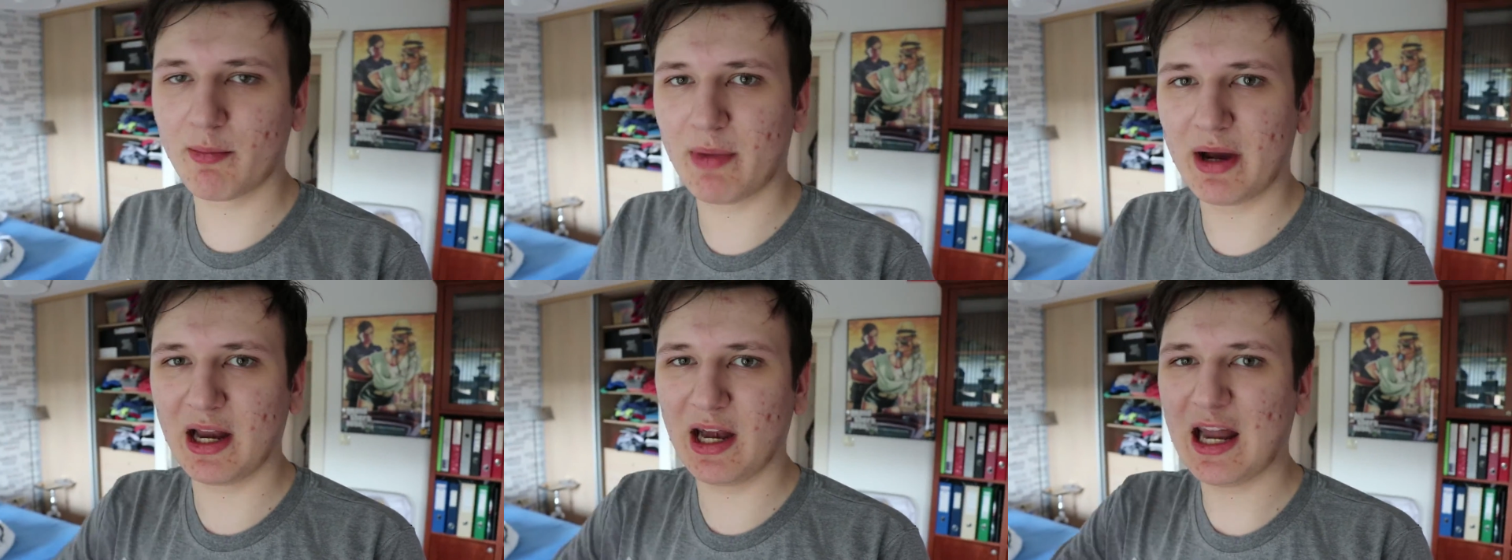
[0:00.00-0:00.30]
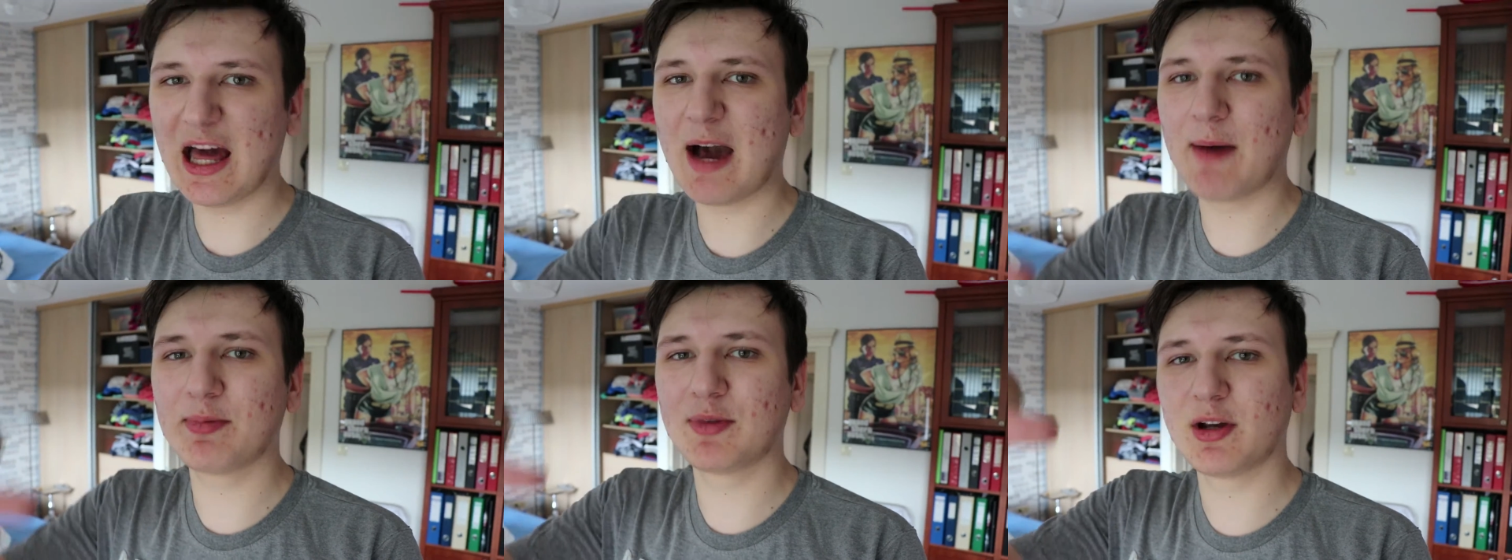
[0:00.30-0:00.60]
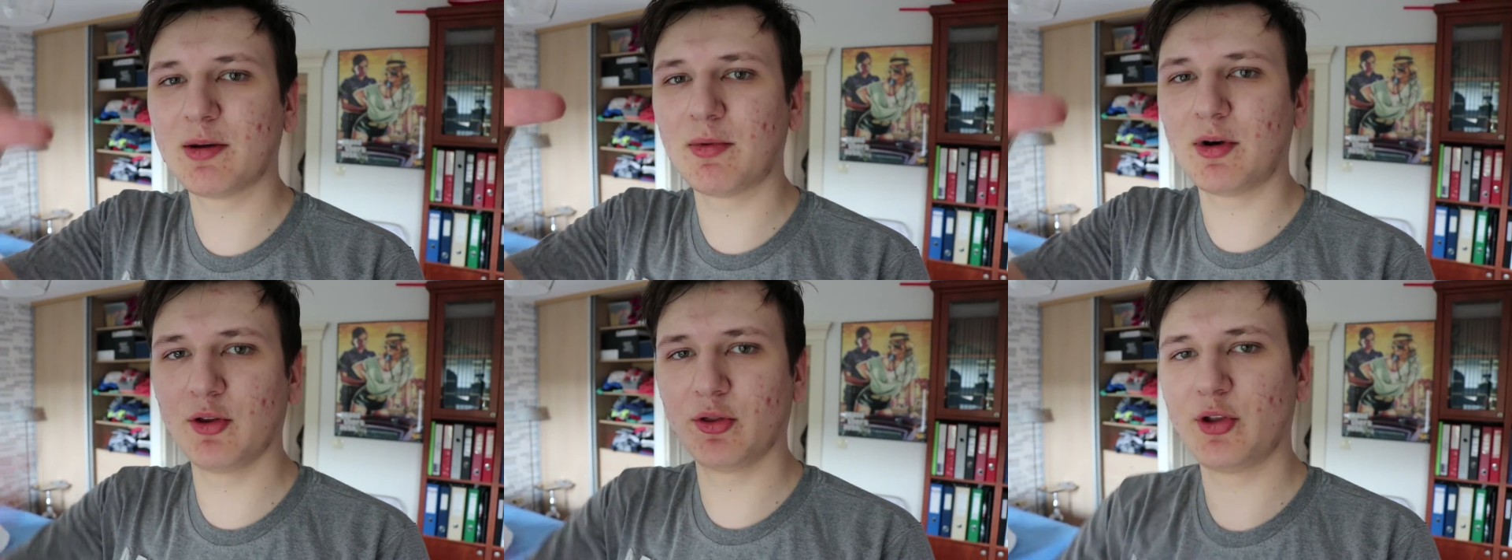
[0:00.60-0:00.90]
my
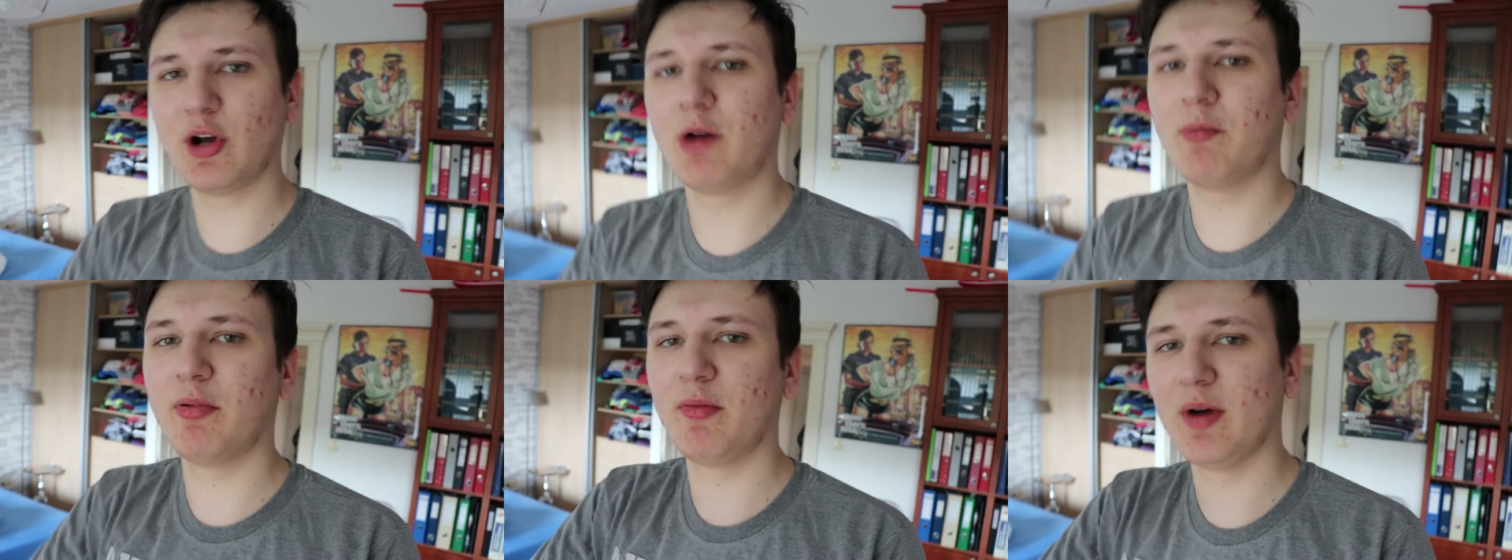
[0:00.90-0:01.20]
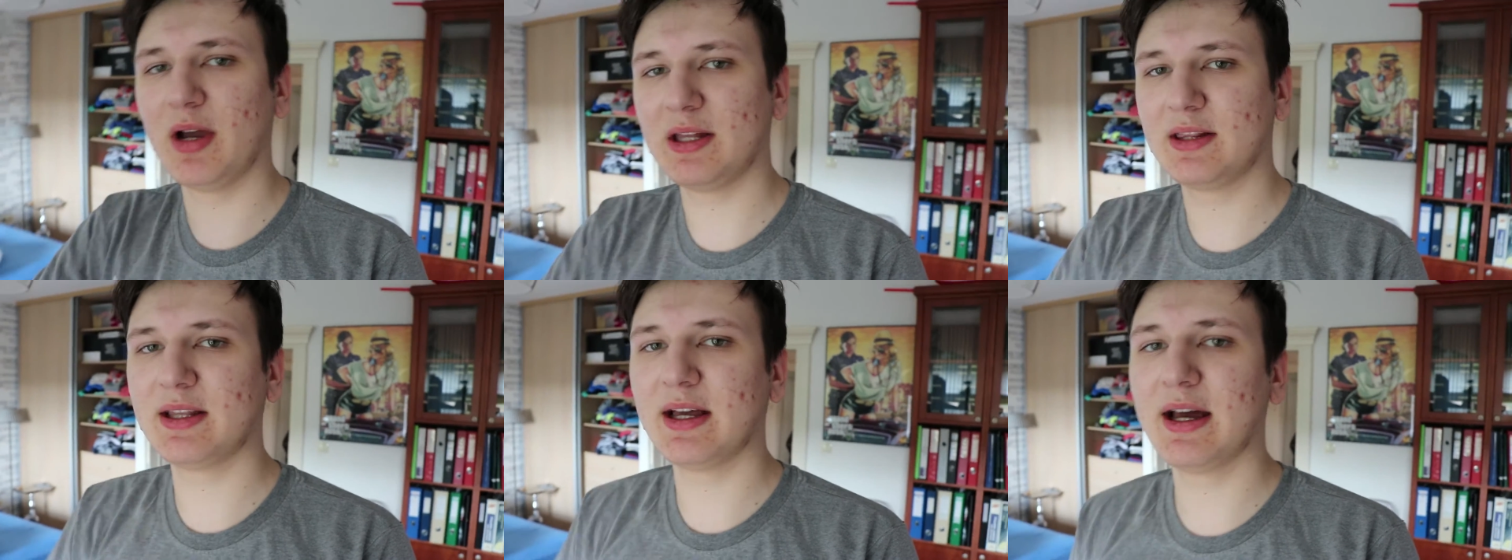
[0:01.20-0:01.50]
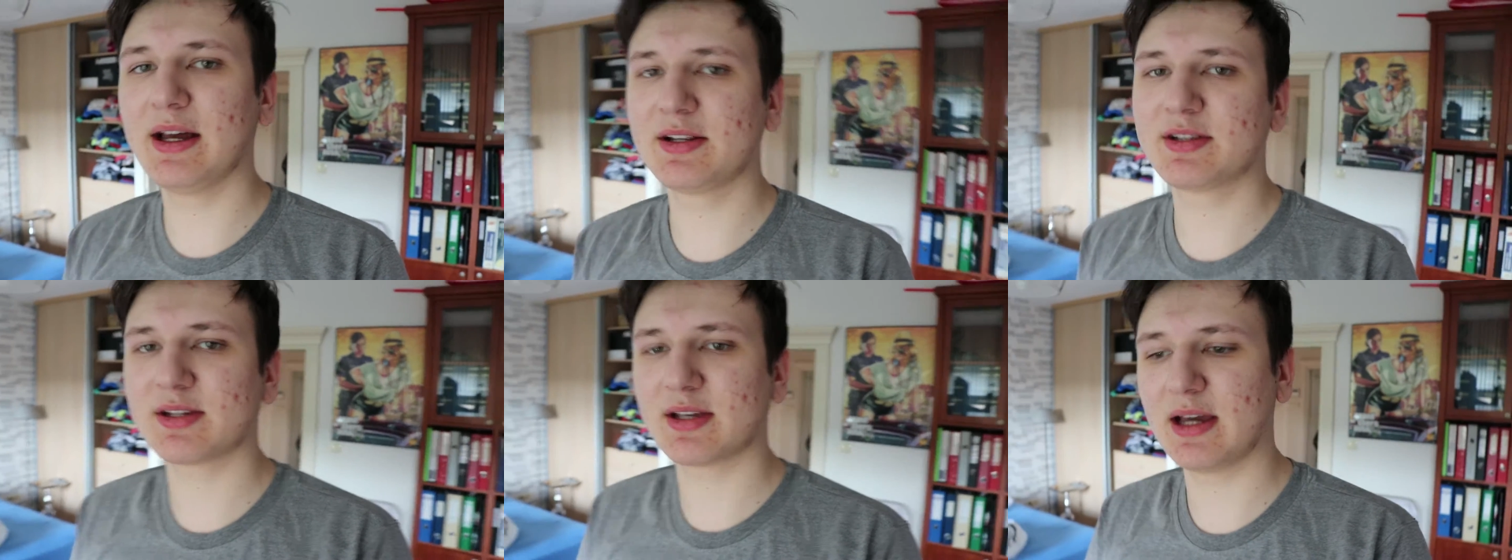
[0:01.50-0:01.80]
laptop on top of my
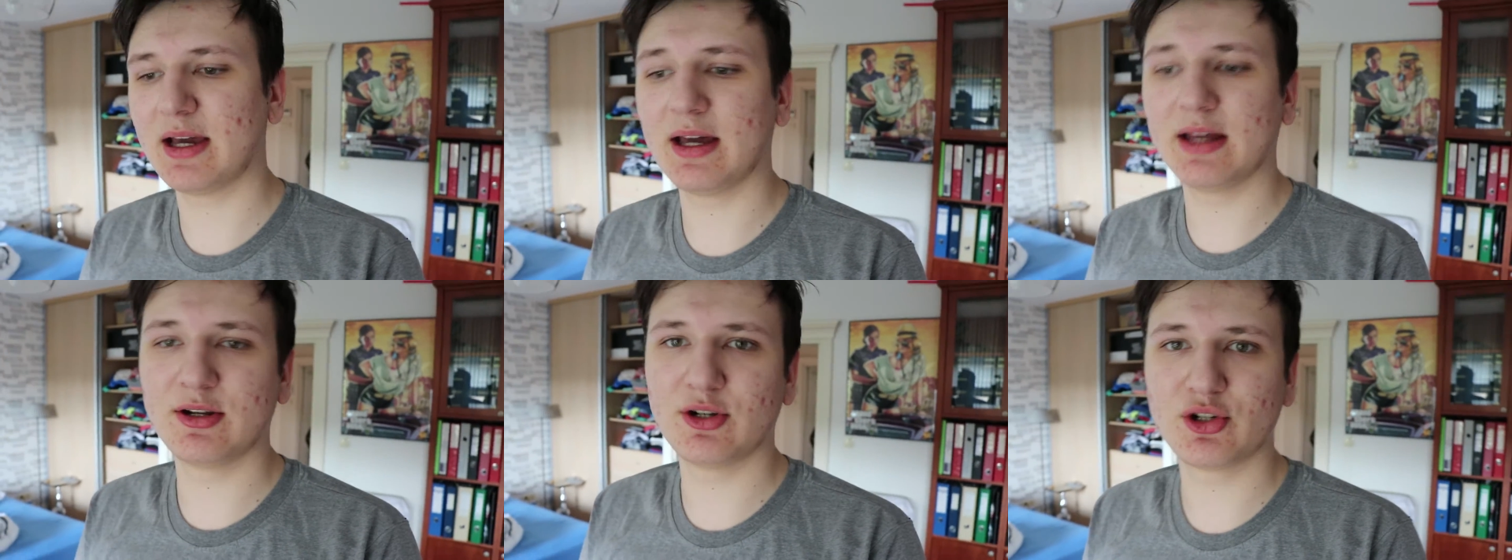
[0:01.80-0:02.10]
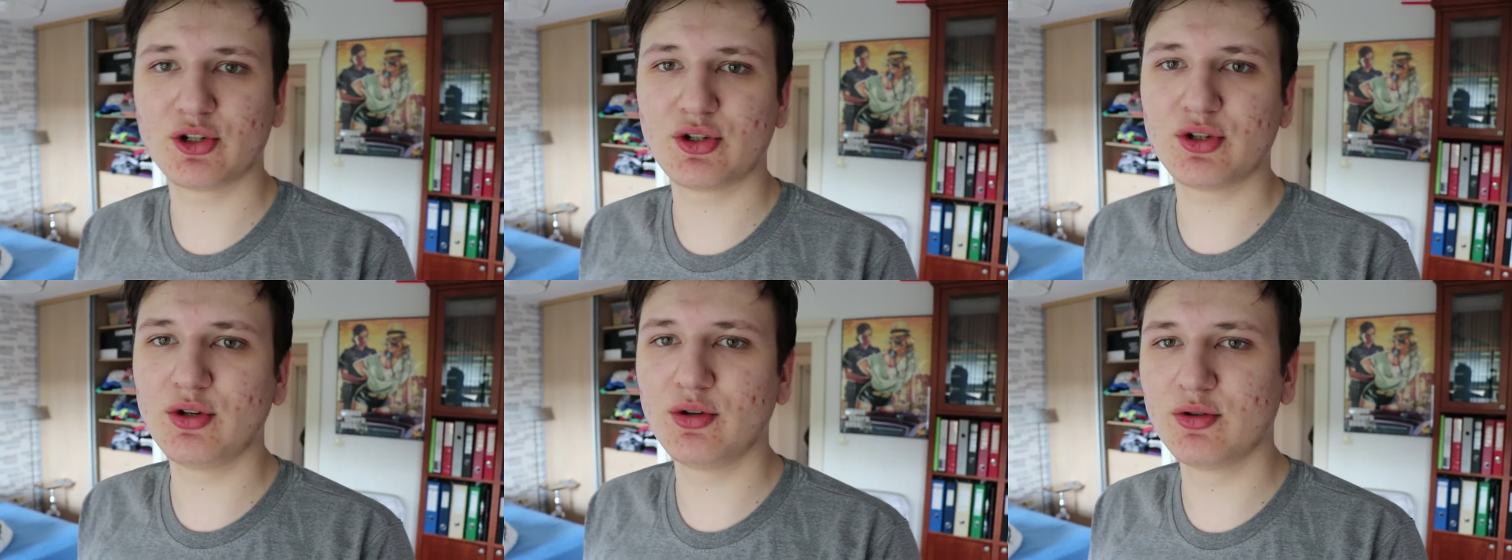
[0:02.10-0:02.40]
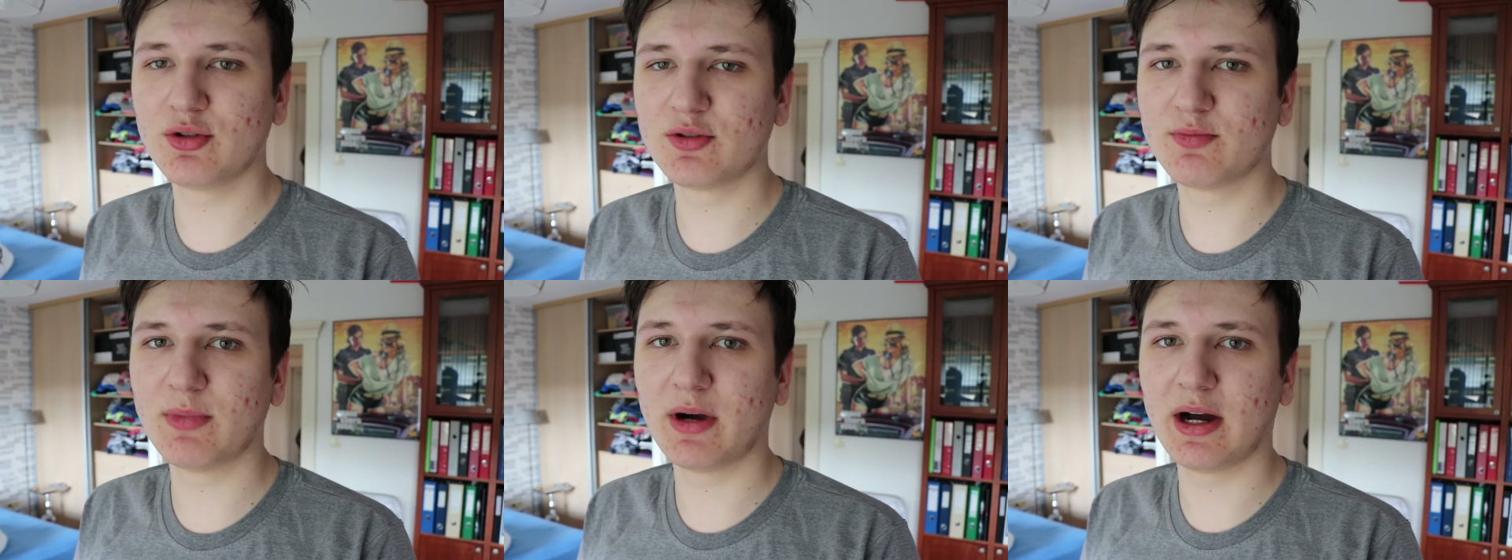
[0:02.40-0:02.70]
desk and just
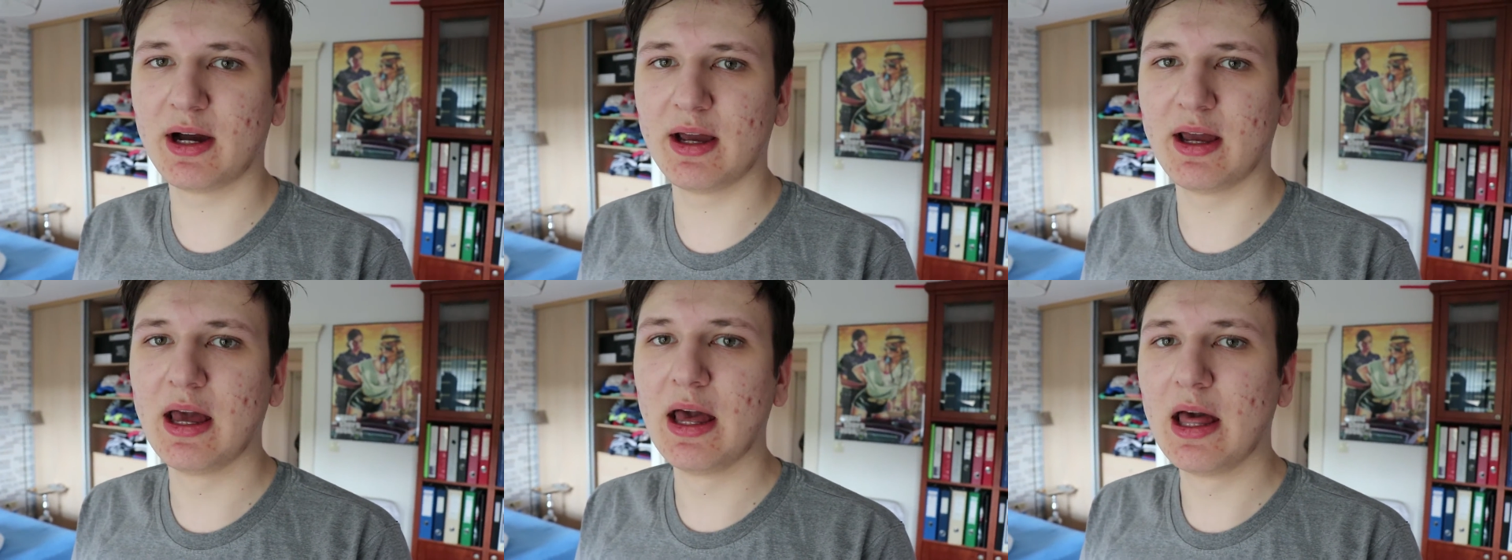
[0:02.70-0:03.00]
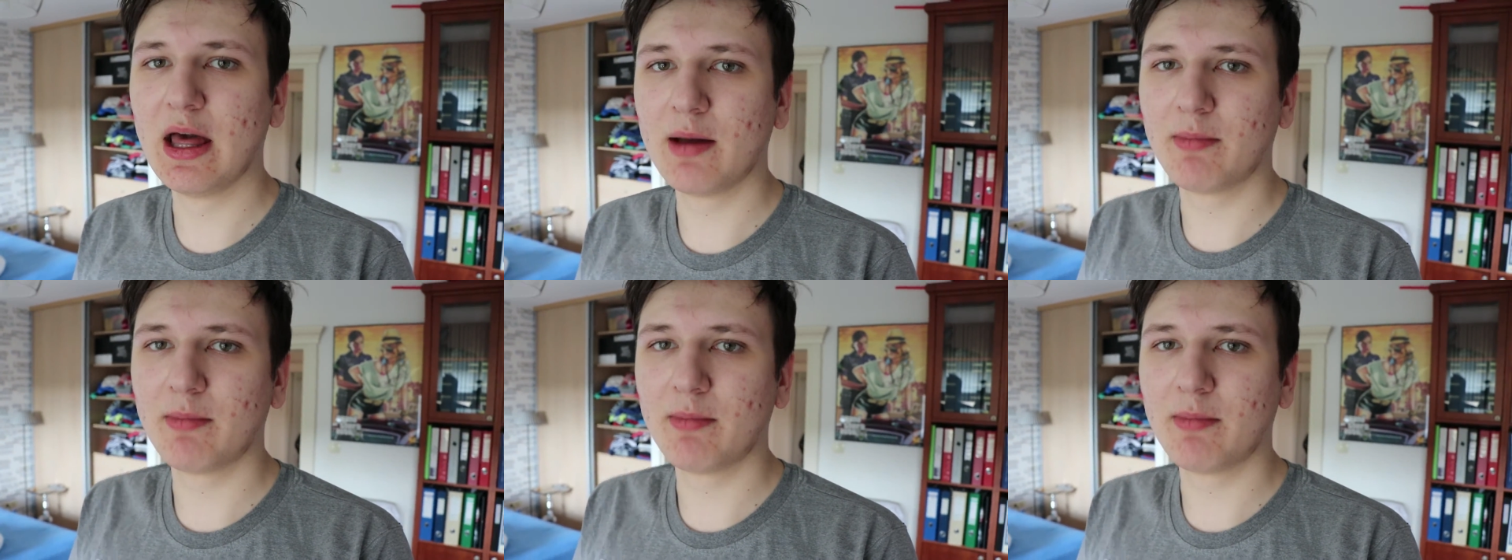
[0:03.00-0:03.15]
use my